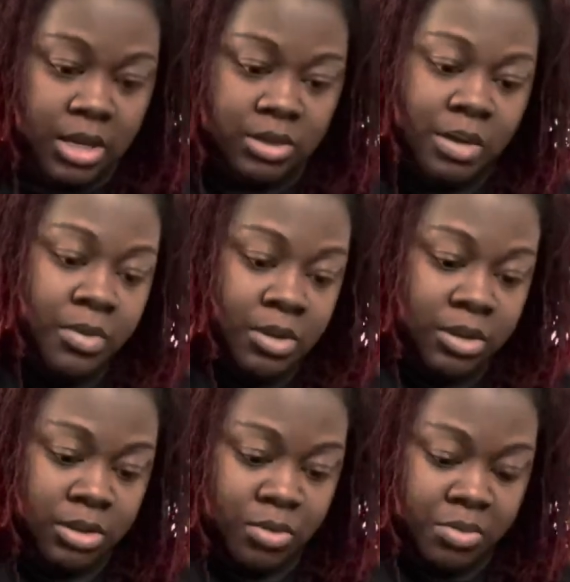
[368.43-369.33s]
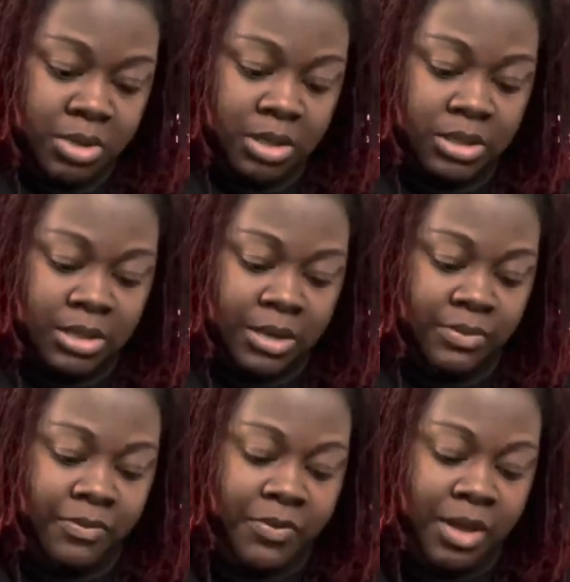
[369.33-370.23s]
So I'm going to scoop this that
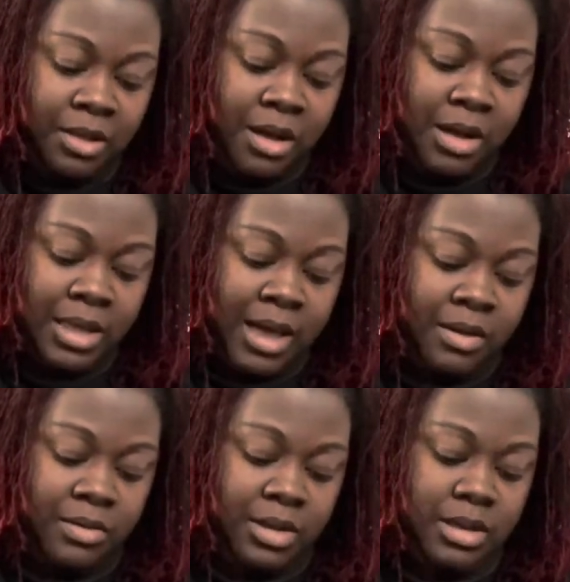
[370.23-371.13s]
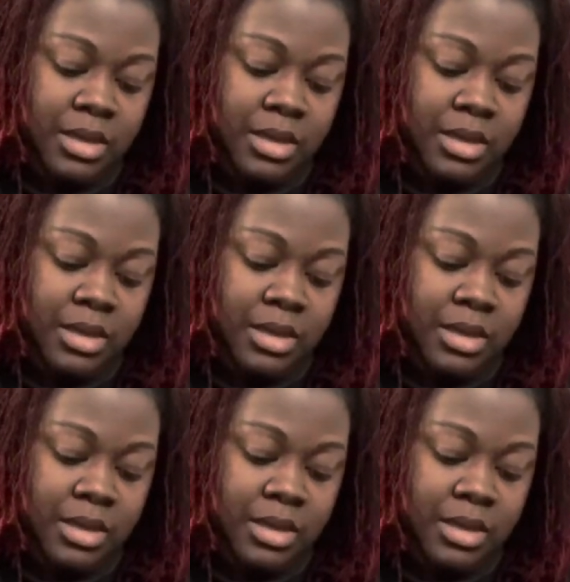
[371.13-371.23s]
fell all out